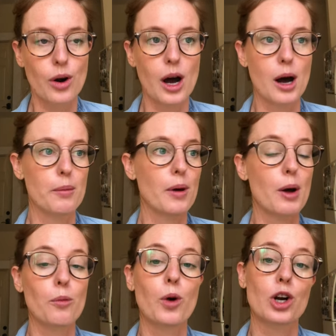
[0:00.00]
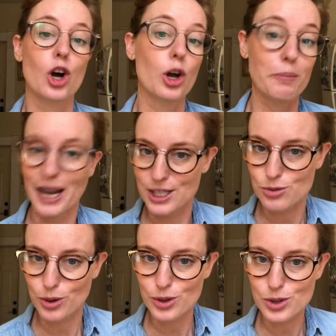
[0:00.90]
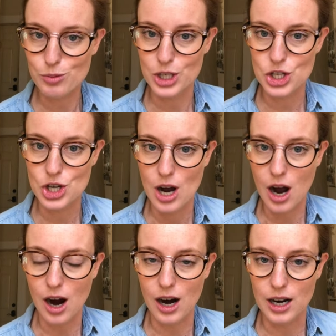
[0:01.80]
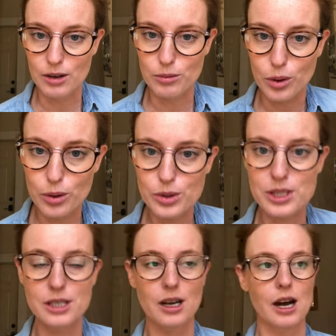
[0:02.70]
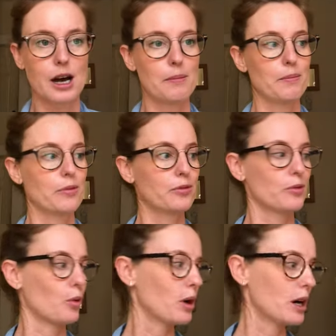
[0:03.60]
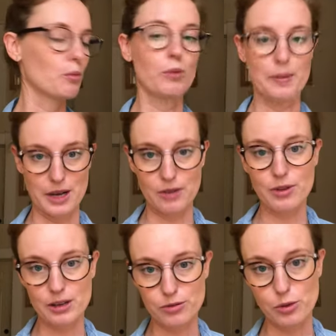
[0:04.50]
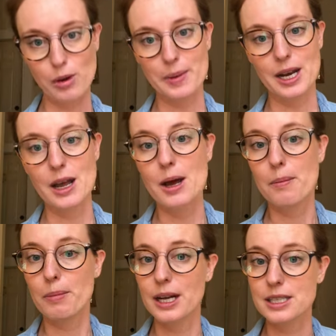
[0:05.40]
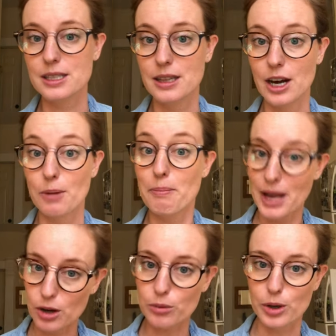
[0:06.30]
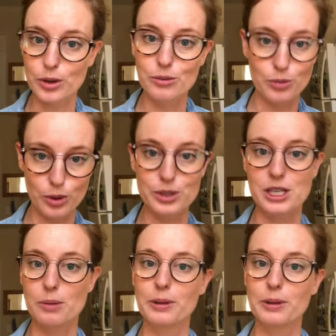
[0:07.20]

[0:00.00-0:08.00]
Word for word: um, what are called pants roles, which are roles um, for women, written for women, but they're male ro roles. They're